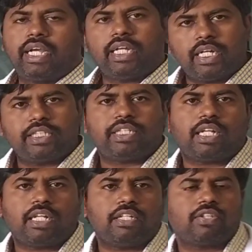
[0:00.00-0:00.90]
gated
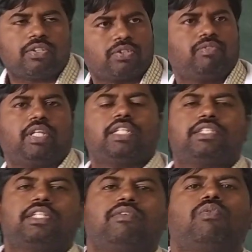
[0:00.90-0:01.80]
channels, also we
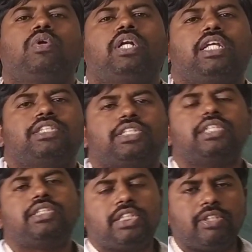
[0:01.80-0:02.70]
can say voltage
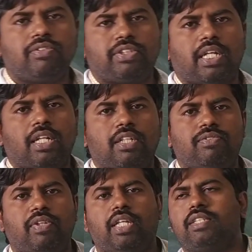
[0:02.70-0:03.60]
sensitive
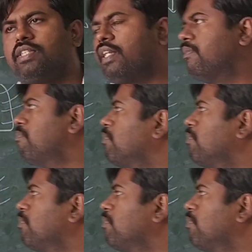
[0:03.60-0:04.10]
channels, we can say.